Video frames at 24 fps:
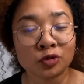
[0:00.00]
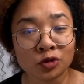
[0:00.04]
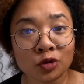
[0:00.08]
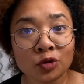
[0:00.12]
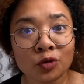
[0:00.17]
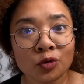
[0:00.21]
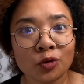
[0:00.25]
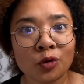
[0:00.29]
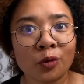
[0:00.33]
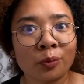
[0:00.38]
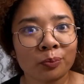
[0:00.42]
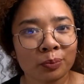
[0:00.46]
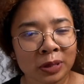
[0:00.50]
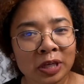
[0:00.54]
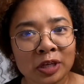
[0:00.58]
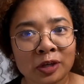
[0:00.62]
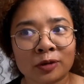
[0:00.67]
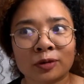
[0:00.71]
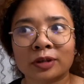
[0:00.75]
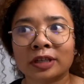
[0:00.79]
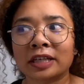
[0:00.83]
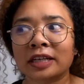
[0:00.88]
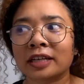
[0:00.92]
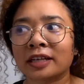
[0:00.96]
you,
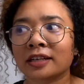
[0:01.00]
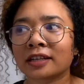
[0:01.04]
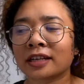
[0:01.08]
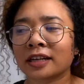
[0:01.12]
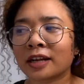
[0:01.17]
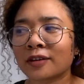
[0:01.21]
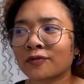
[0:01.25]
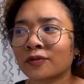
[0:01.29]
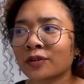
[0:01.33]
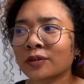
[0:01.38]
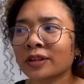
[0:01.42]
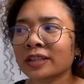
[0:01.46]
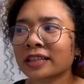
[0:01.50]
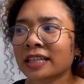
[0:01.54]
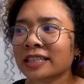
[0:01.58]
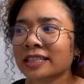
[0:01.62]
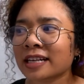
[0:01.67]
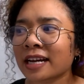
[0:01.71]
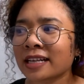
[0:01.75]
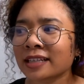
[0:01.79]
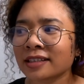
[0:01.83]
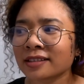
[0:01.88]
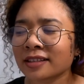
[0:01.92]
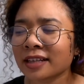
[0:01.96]
period. And I feel like that's
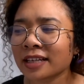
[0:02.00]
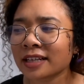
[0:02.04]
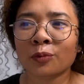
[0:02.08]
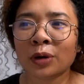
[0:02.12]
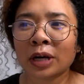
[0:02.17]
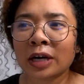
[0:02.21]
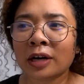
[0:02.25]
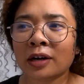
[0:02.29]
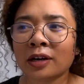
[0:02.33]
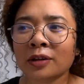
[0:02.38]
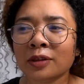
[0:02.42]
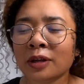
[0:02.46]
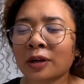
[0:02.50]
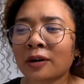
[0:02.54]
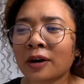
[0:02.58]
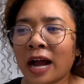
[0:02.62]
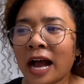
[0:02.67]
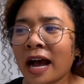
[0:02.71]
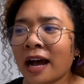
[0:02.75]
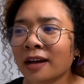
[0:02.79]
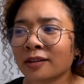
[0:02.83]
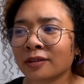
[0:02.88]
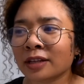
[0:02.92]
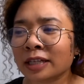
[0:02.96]
kind of like where they're
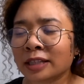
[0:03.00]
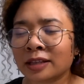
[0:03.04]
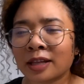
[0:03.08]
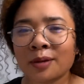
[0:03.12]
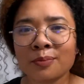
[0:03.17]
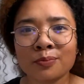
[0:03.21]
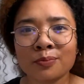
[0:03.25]
at. Like, they